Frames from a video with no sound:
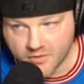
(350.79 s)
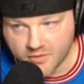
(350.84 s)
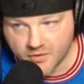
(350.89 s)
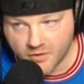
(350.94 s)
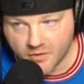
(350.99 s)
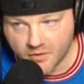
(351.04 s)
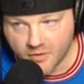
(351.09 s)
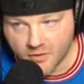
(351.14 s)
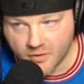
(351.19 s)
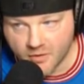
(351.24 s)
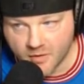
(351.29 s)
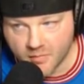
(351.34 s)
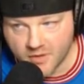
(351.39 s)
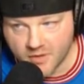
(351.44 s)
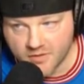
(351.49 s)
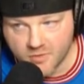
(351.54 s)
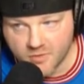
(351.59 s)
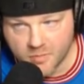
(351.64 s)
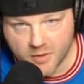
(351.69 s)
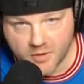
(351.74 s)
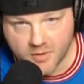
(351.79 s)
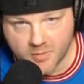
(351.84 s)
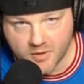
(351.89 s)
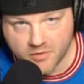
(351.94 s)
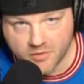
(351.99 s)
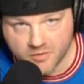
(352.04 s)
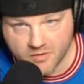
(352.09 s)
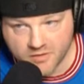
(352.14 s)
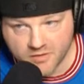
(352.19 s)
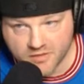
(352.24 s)
So Amazing Spider-Man
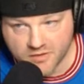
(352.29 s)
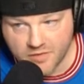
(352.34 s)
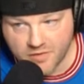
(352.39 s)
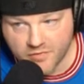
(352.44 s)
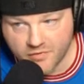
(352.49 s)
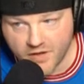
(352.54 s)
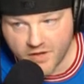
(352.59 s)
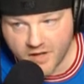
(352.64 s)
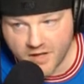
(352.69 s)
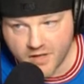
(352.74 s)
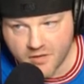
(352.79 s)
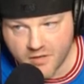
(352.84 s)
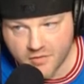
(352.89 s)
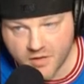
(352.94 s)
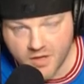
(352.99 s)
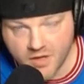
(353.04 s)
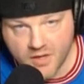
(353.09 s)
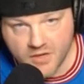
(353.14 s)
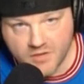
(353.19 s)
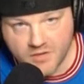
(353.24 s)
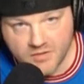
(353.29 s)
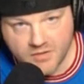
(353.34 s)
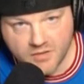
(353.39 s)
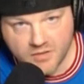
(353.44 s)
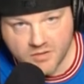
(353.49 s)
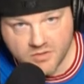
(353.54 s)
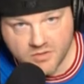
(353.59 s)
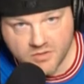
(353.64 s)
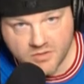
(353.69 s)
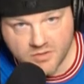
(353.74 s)
365
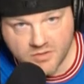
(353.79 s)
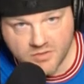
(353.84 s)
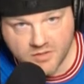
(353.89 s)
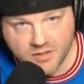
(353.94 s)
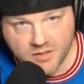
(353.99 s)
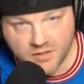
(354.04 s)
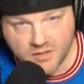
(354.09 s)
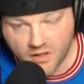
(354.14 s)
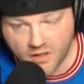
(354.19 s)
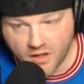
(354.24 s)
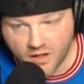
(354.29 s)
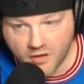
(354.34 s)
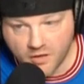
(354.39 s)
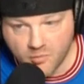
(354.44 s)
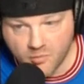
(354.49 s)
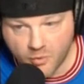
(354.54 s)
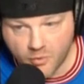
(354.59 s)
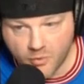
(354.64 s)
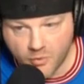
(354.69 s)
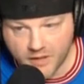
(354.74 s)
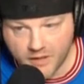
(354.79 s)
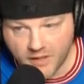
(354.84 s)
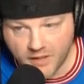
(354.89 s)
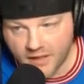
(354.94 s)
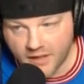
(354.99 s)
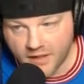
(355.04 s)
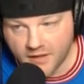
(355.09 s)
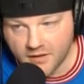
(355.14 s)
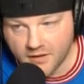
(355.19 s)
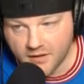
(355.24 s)
CGC
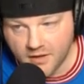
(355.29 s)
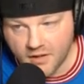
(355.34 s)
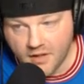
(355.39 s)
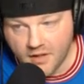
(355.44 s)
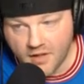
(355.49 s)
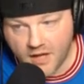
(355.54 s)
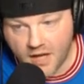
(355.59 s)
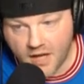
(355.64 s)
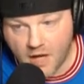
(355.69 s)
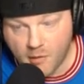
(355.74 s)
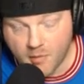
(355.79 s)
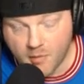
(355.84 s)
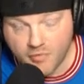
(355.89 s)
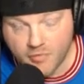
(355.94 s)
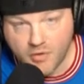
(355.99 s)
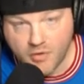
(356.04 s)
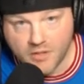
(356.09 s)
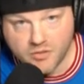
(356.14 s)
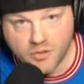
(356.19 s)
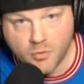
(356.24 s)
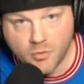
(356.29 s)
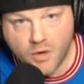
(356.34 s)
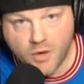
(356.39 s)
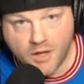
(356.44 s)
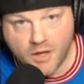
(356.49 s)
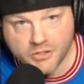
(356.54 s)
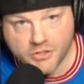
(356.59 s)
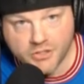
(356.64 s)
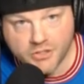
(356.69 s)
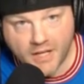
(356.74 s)
9.8. If you actually
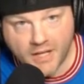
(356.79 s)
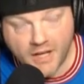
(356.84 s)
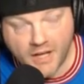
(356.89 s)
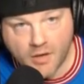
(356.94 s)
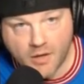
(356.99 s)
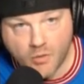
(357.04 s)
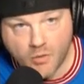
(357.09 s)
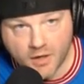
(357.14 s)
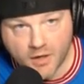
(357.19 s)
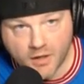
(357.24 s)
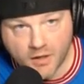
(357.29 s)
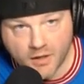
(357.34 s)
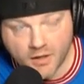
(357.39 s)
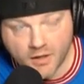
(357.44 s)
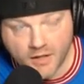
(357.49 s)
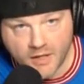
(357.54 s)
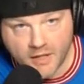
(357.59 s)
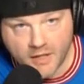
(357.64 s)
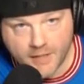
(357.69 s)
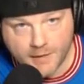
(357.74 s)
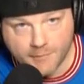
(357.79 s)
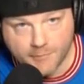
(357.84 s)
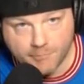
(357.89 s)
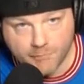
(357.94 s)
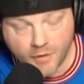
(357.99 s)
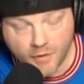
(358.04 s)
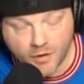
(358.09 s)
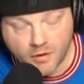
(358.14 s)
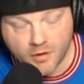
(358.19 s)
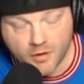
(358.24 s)
watched our
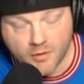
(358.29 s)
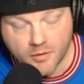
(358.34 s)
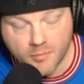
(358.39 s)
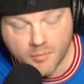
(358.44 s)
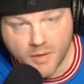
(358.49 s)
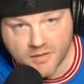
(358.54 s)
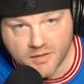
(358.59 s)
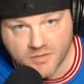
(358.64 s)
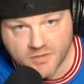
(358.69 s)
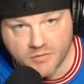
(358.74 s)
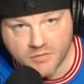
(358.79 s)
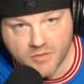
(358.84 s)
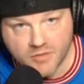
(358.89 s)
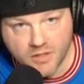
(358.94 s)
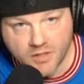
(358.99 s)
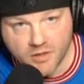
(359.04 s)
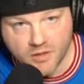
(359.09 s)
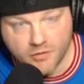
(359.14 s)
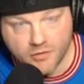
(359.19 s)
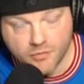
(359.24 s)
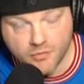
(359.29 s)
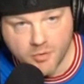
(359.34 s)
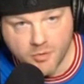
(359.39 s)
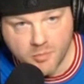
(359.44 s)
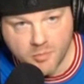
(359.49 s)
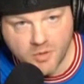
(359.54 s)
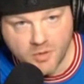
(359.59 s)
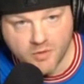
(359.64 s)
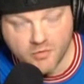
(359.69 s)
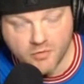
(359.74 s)
unboxing video a
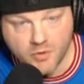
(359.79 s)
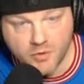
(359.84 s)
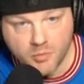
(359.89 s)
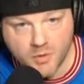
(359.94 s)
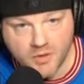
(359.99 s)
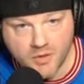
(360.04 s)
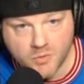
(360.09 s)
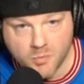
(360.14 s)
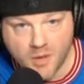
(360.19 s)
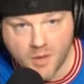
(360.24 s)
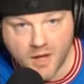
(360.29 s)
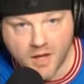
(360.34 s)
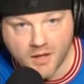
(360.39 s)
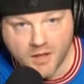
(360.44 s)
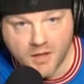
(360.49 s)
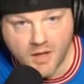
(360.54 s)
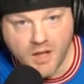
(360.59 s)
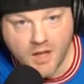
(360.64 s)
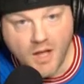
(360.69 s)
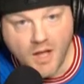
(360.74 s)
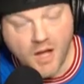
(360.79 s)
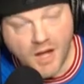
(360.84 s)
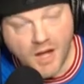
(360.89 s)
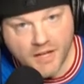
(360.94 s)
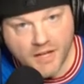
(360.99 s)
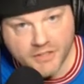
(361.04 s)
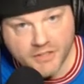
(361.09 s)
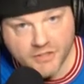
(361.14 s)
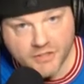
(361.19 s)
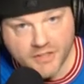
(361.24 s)
few weeks back, I
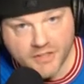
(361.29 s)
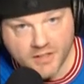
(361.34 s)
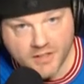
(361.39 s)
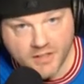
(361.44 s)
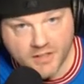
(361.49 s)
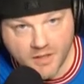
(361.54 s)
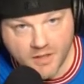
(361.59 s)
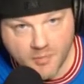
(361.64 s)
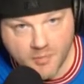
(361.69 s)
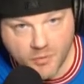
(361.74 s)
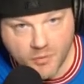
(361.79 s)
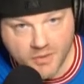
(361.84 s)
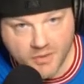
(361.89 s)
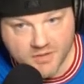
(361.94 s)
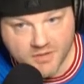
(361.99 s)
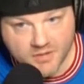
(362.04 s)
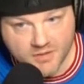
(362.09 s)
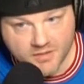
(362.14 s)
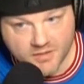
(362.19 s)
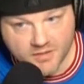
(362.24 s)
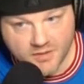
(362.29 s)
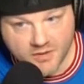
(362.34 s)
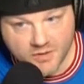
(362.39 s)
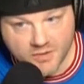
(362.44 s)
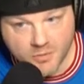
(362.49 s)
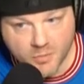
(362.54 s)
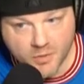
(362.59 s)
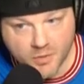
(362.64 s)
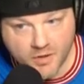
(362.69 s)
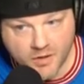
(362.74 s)
actually got a 9.6 in
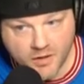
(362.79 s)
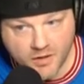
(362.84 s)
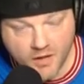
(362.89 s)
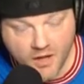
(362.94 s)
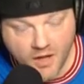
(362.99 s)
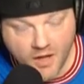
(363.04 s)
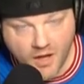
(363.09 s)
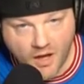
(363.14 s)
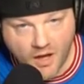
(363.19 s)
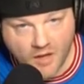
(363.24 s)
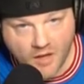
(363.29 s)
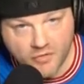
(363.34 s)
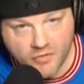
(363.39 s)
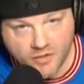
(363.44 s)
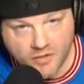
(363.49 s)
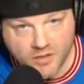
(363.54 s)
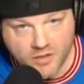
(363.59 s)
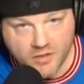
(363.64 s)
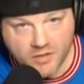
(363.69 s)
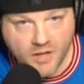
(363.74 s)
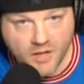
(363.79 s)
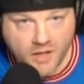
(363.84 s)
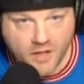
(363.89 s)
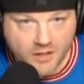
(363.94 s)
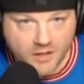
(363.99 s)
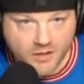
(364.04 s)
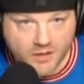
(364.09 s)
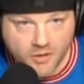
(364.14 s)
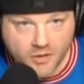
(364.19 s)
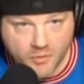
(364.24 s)
this book. I figured, hey,
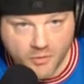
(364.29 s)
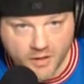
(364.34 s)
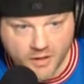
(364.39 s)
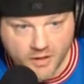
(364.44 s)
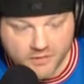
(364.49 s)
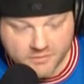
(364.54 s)
you know what?